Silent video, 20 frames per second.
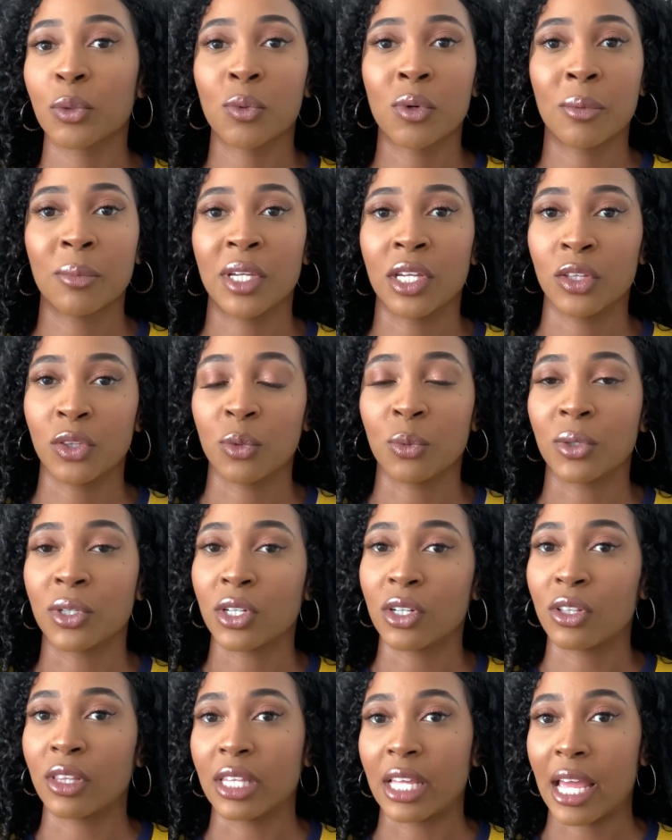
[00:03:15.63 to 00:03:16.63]
women in the
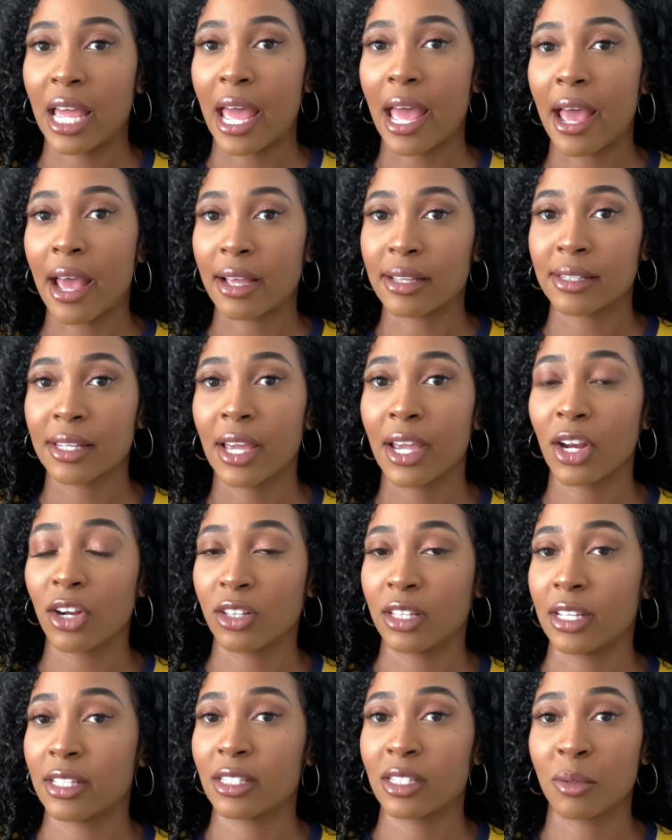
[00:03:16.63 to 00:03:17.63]
world that has hair
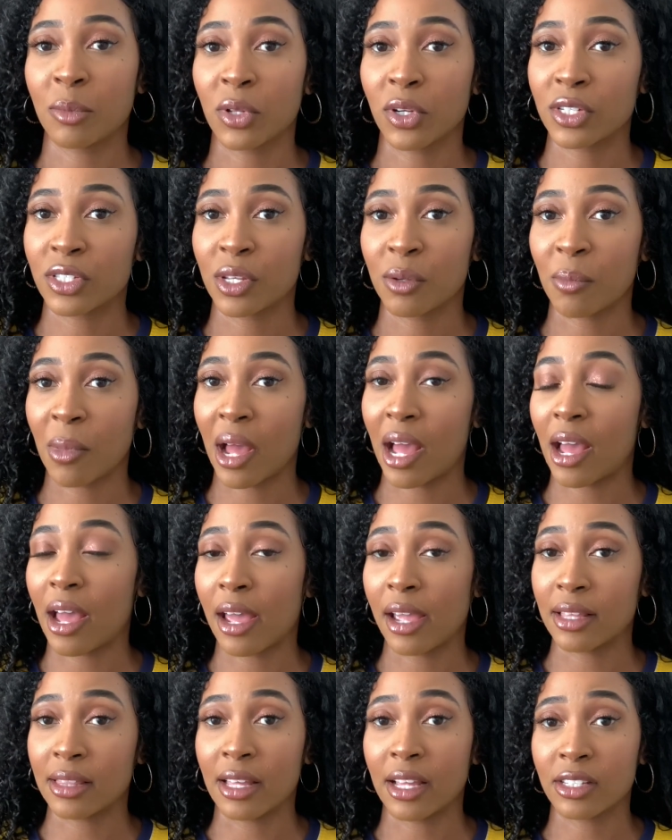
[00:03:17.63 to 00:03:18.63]
that's similar to
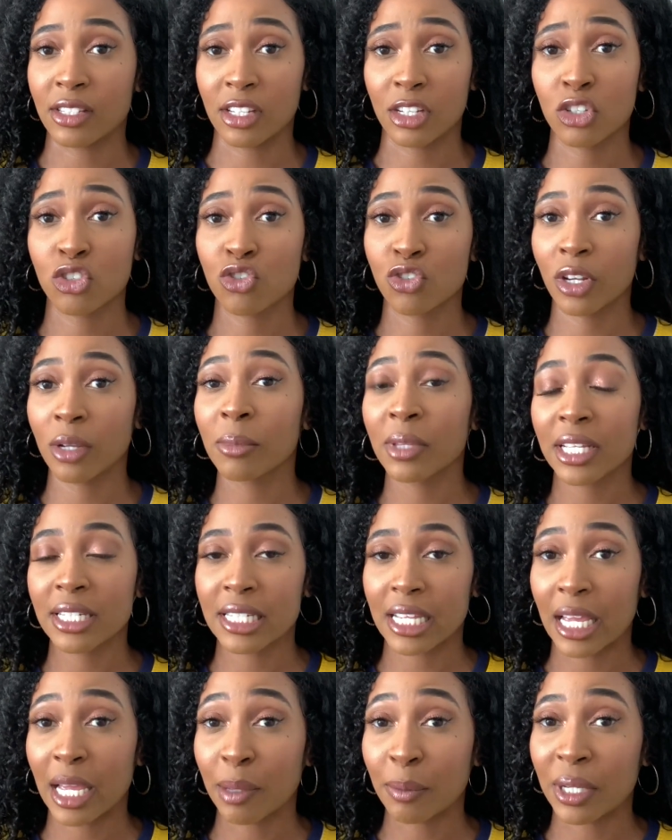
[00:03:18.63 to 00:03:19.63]
mine, that's extremely
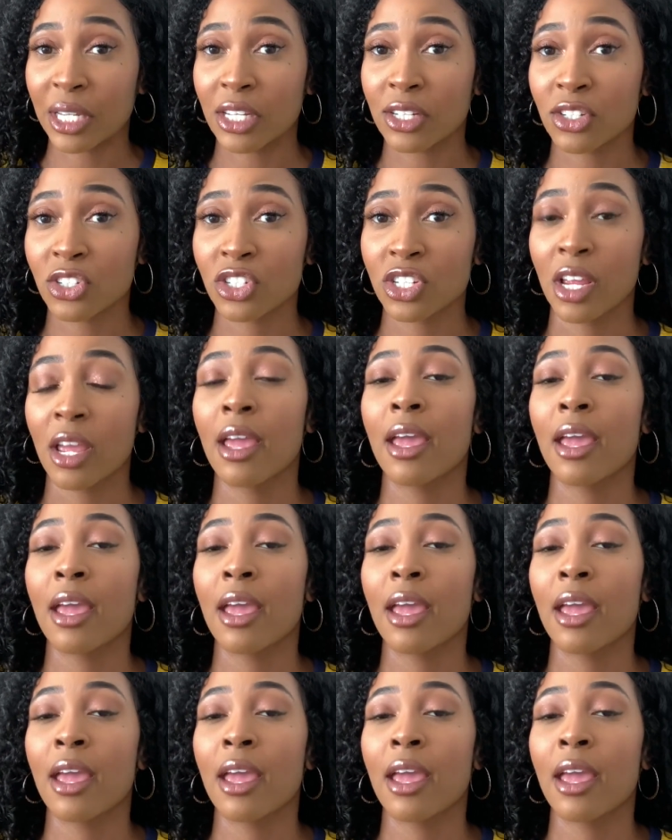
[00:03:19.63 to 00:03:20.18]
damaged,